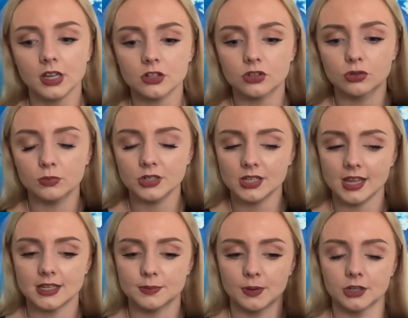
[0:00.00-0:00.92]
it's almost like
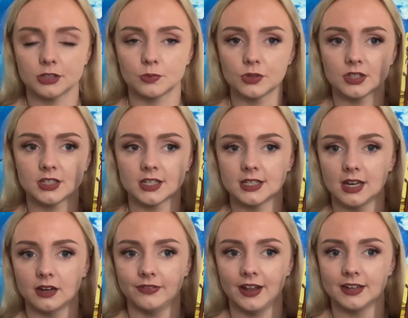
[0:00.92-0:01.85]
this person wants to set
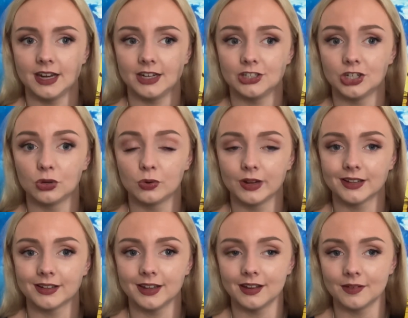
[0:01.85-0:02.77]
a foundation
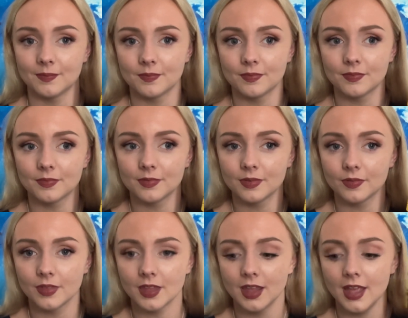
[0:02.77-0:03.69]
quickly.
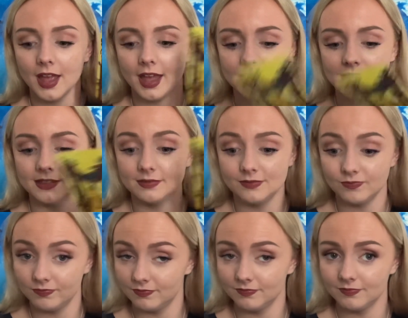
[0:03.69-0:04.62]
And
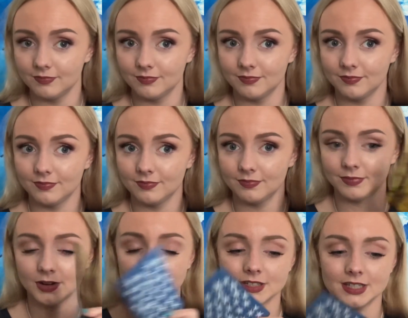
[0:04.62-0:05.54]

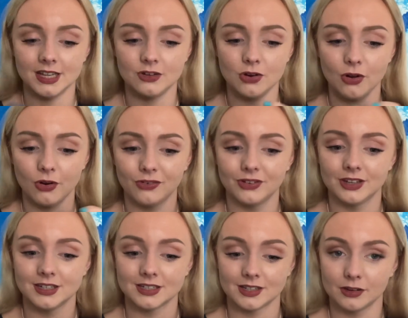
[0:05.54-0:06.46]
because they know that
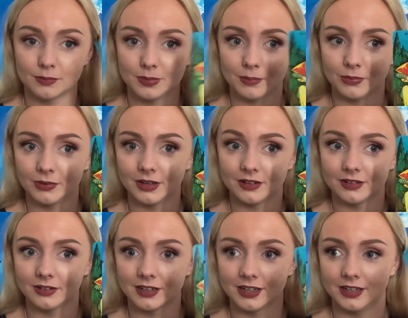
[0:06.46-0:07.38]
there's a lot of people that are
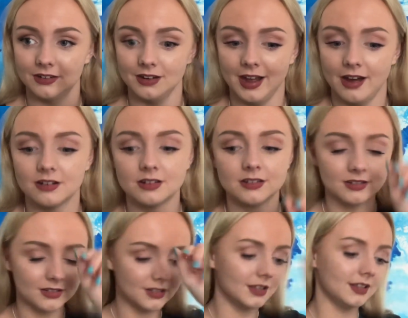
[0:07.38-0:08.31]
looking at you now.
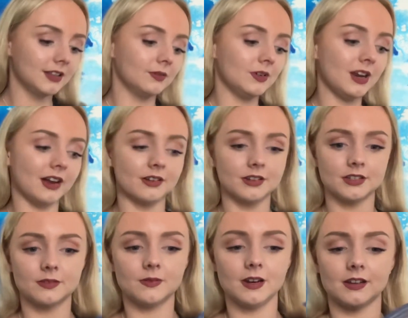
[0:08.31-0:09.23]
What else?
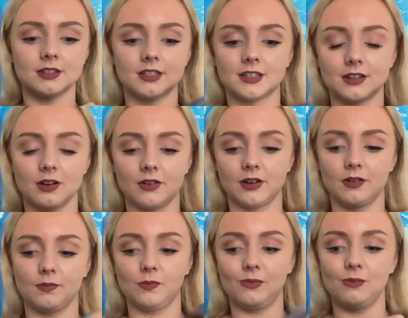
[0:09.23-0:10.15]
What else is going on
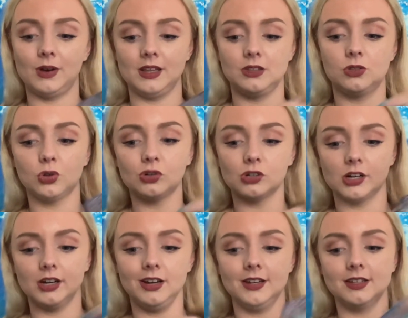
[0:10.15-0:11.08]
with
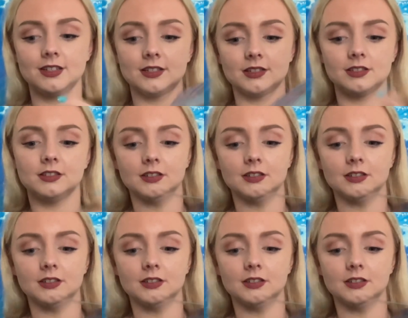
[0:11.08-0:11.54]
Taurus?